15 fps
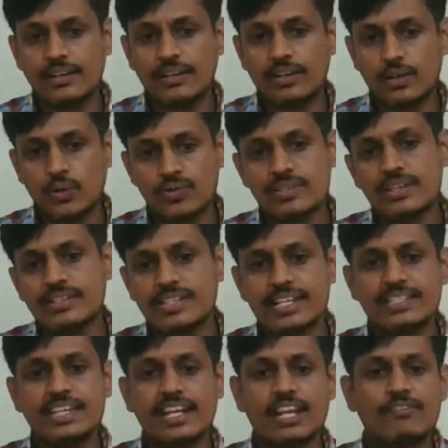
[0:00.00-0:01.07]
user
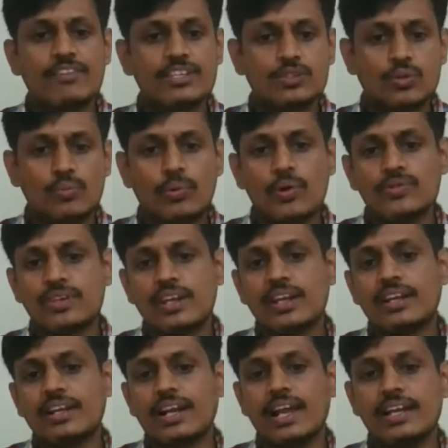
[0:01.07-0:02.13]
sends a request to browser
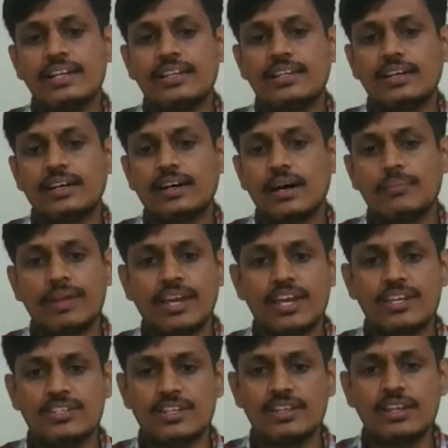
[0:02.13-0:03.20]
or client
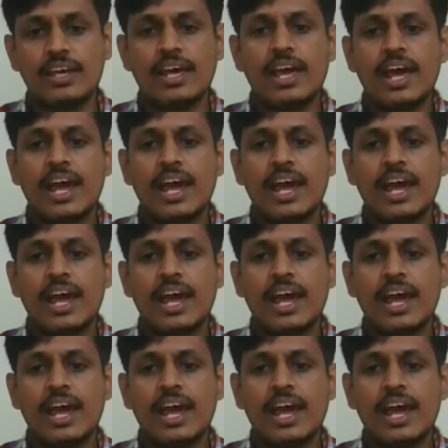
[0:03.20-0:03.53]
application,